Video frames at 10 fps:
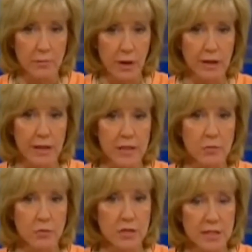my guest
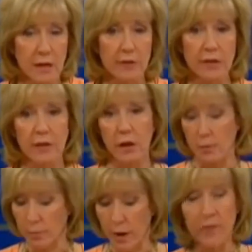was sounding the alarm
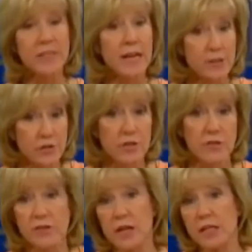about the dangers of
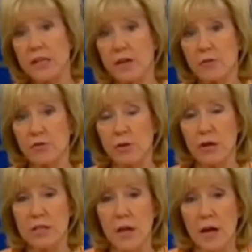these psychiatric drugs.